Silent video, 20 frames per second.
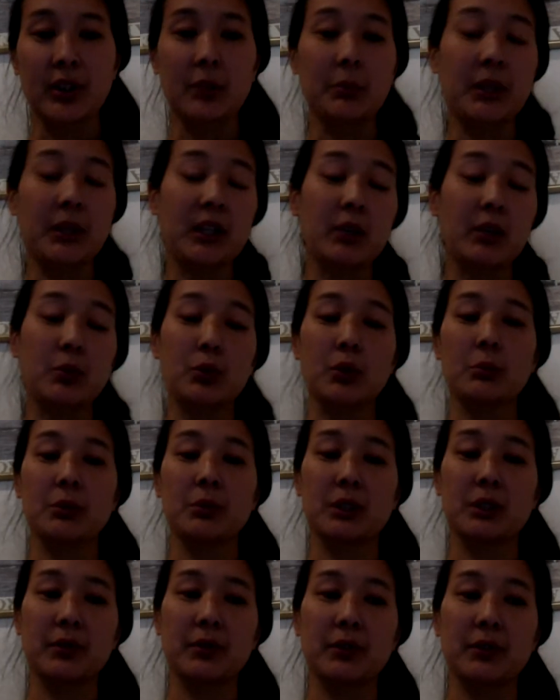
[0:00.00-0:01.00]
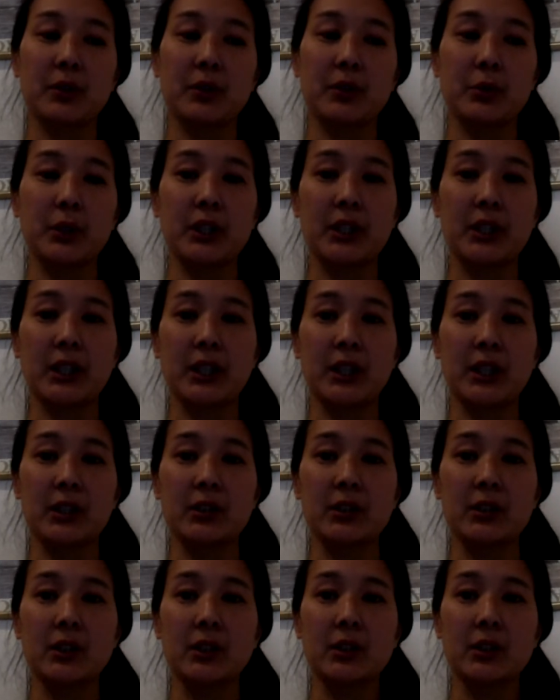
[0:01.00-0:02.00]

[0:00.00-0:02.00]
and make it warm enough that we can